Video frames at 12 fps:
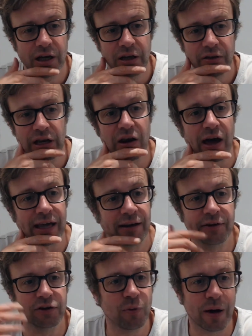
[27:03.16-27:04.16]
the
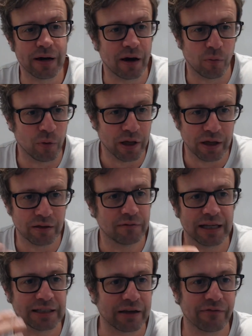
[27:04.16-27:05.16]
likelihood you end up with,
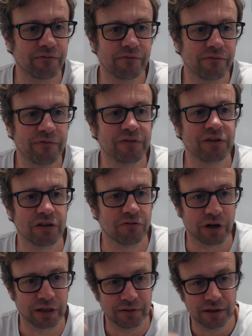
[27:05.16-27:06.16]
let's say, fifty-three.